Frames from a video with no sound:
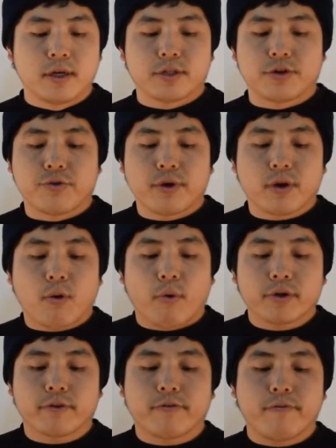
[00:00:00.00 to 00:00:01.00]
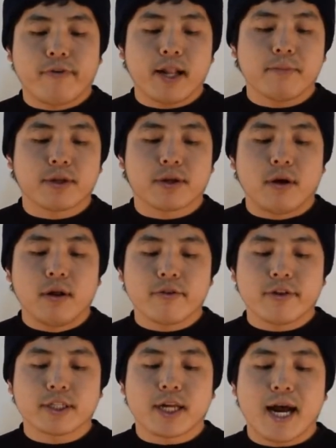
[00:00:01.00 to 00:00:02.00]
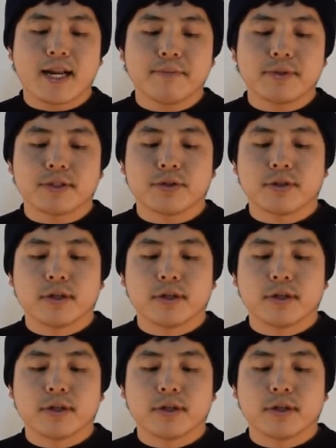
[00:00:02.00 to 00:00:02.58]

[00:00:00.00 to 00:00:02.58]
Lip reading: So during the course of development, all of these items